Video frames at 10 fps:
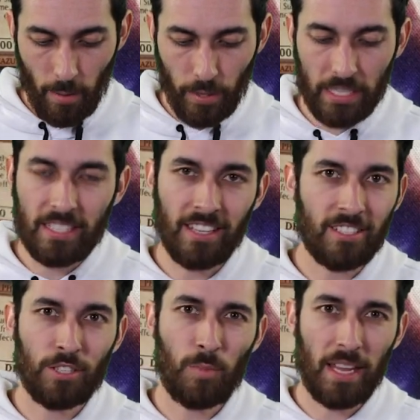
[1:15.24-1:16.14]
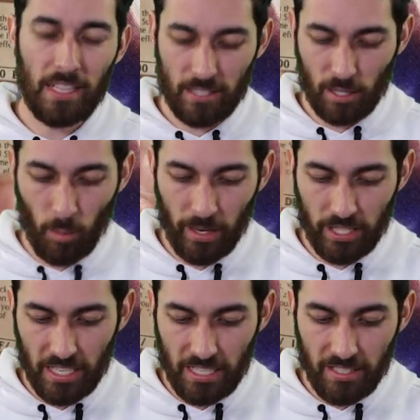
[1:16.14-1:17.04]
but he does just make it so
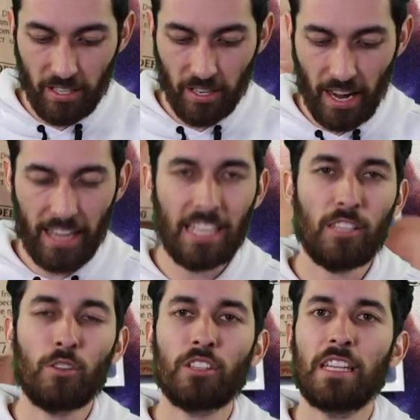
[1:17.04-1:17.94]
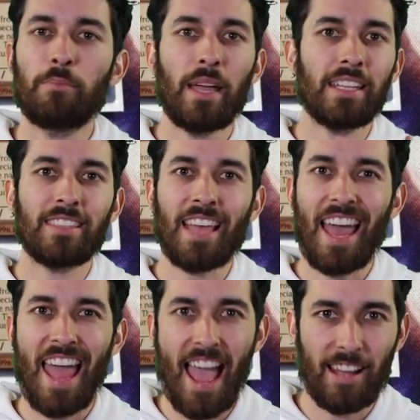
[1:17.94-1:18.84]
much easier, and he usually baits
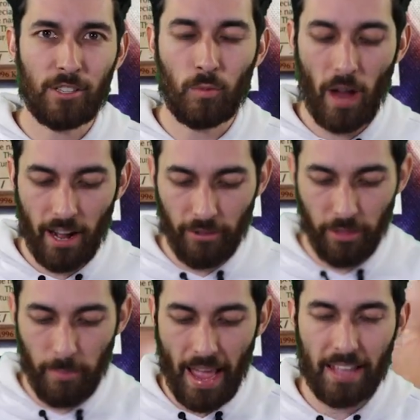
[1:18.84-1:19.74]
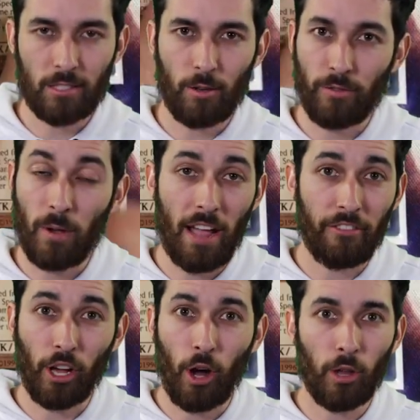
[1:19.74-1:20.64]
that Ash right off the bat. So if you have
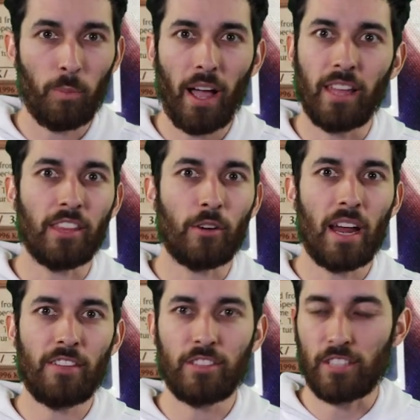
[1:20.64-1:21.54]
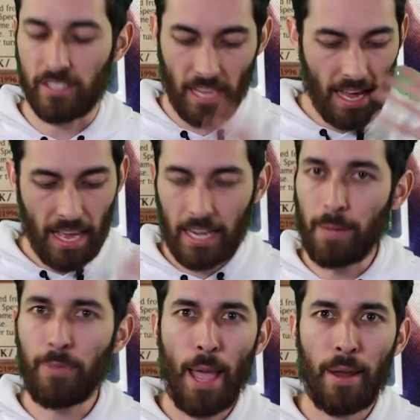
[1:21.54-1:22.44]
the called by in the grave, it's just
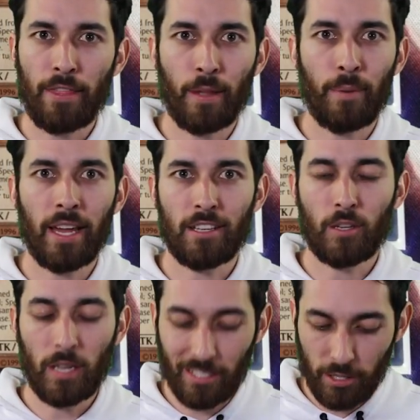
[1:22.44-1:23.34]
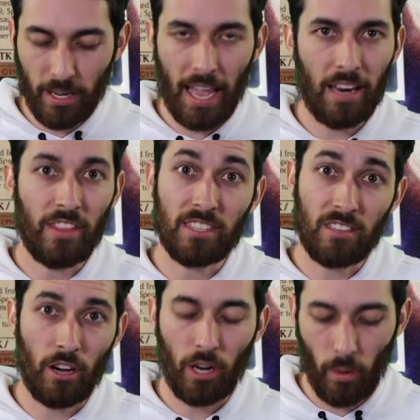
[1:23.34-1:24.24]
nip that in the butt as quick as you can and then
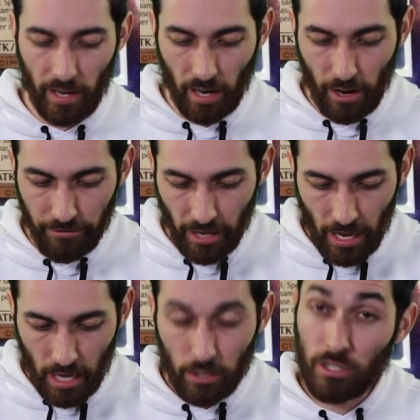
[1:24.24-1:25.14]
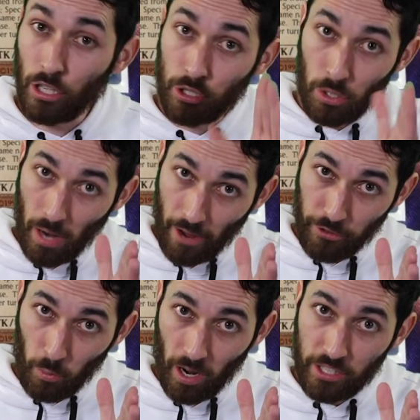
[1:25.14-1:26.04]
start going off. You still do have
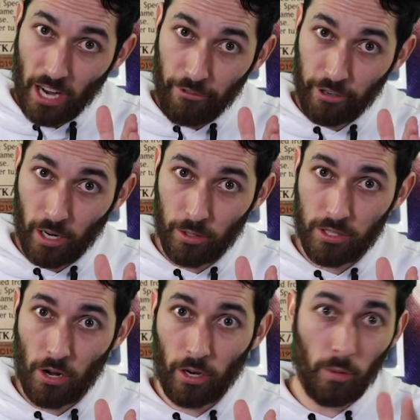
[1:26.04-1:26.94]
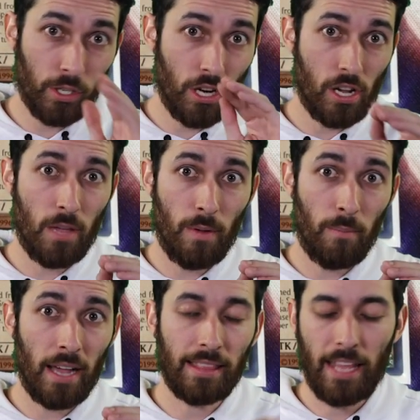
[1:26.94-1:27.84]
to watch out for Ghost Ogre, which I'll keep in
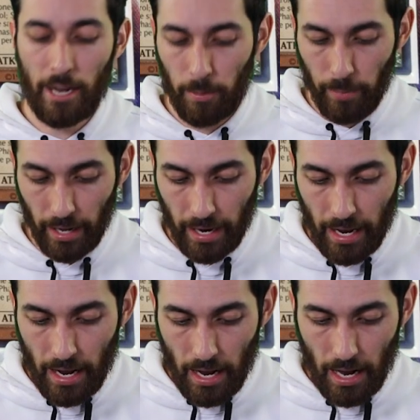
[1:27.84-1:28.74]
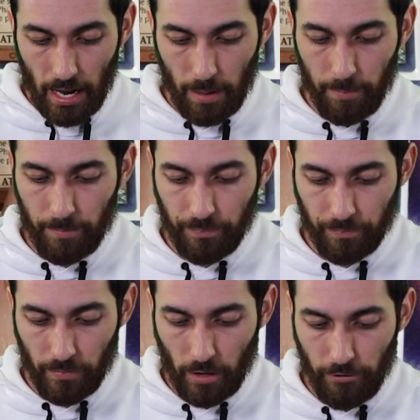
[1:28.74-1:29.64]
mind later, but
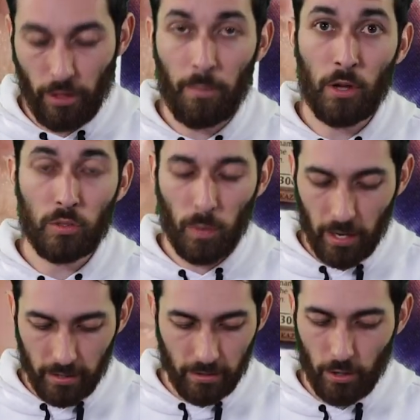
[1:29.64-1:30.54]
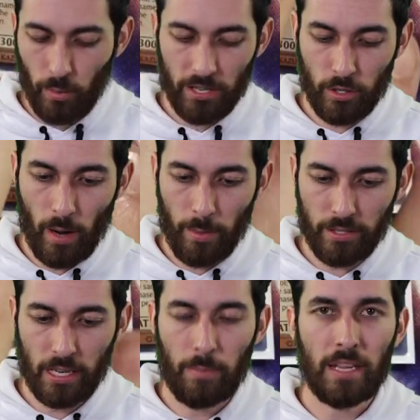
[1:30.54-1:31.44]
for the most part, your Rescue Rabbit is
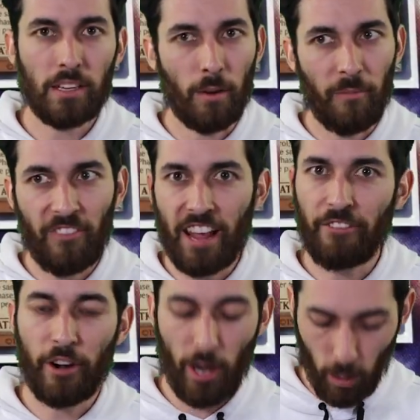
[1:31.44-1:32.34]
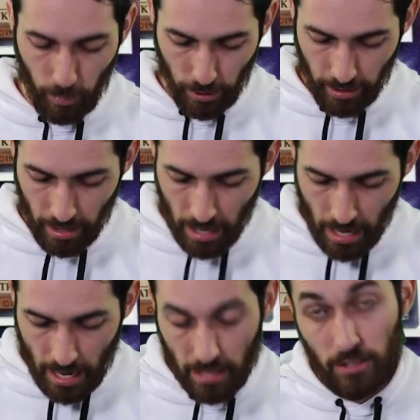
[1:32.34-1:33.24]
going to be your favorite opener.
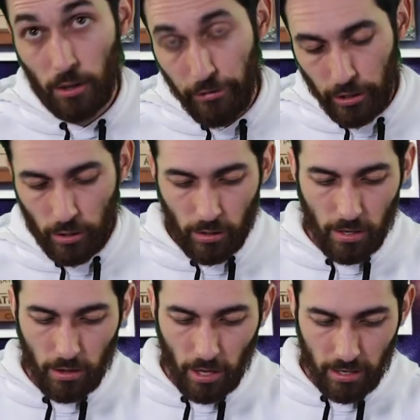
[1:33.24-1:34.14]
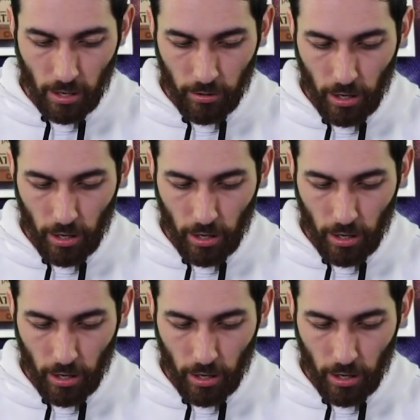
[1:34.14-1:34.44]
And so for you that don't